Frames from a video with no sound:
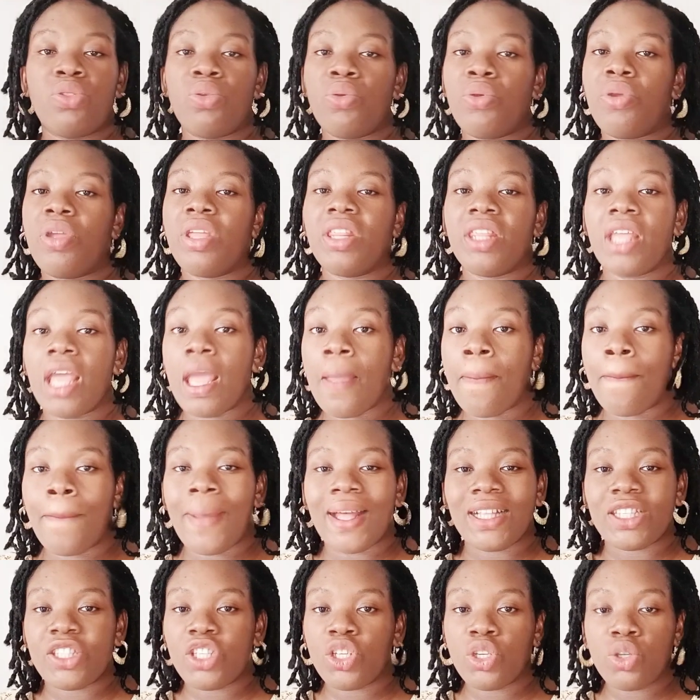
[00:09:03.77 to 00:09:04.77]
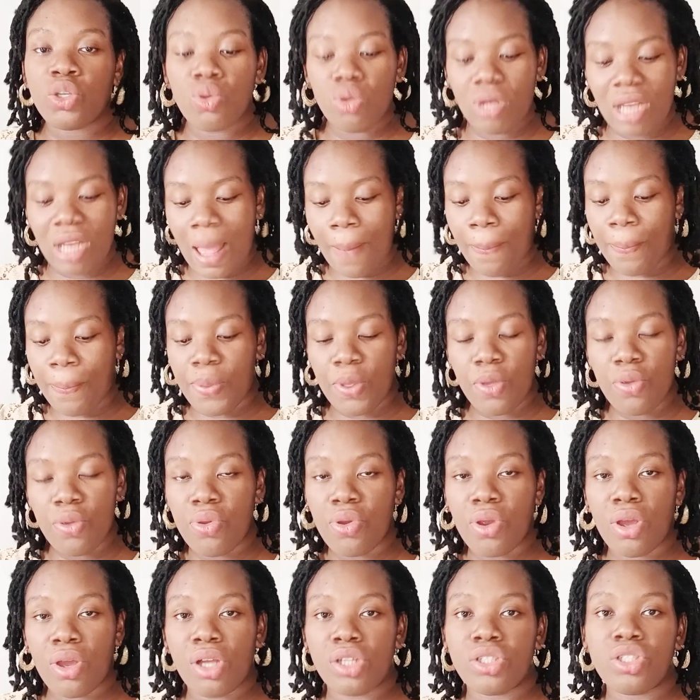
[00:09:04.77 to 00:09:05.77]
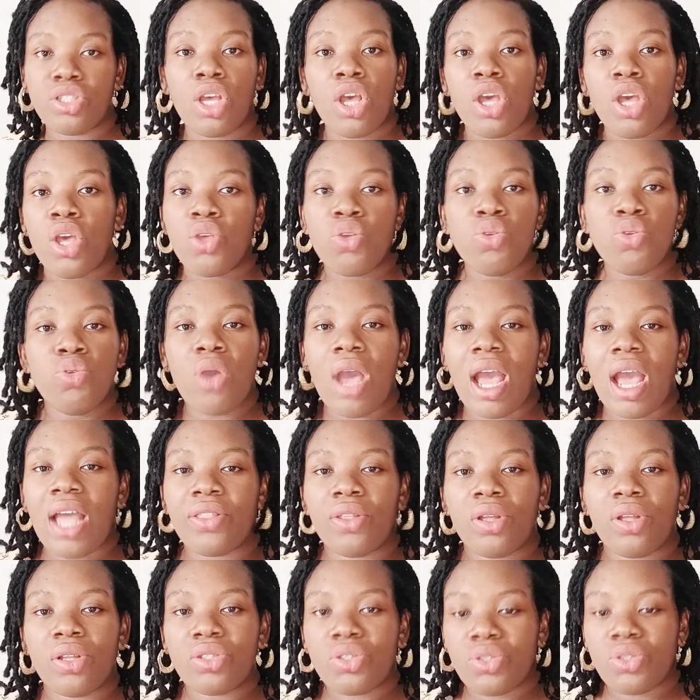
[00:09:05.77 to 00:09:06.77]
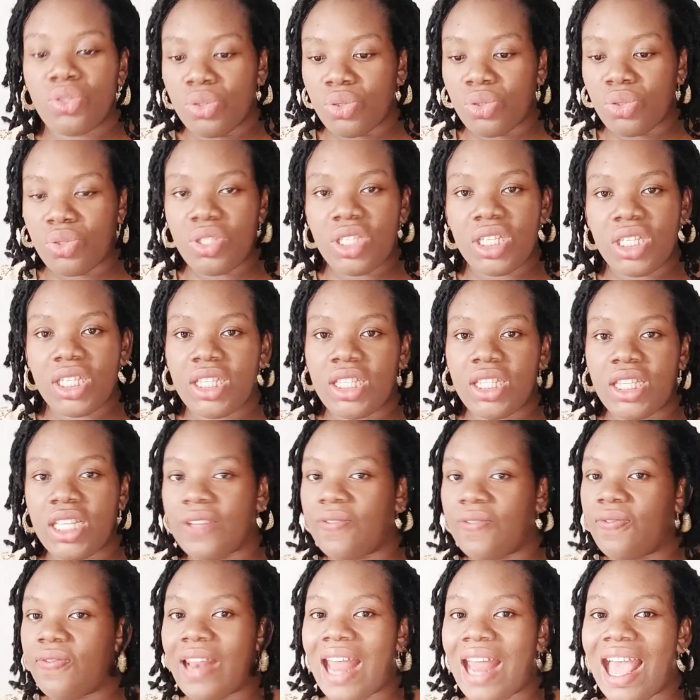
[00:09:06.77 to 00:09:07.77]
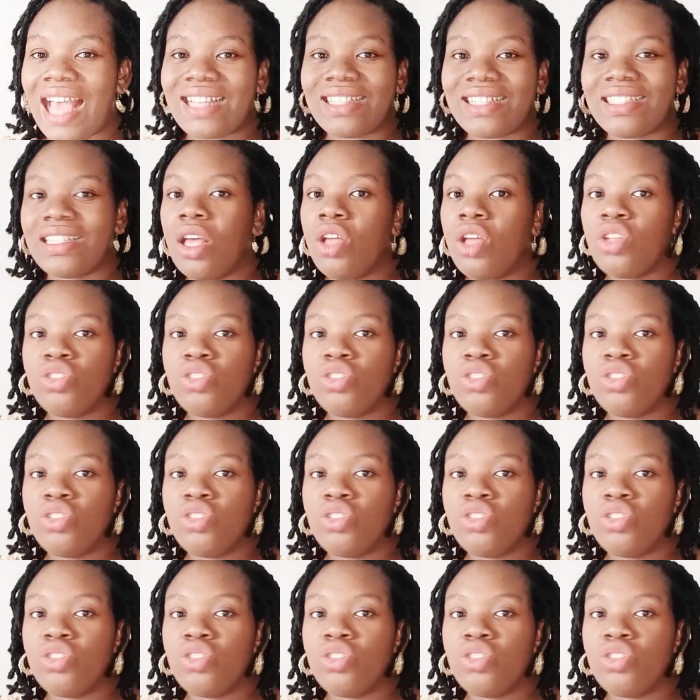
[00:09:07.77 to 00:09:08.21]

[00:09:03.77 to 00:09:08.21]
during a particular period you are not using the flax,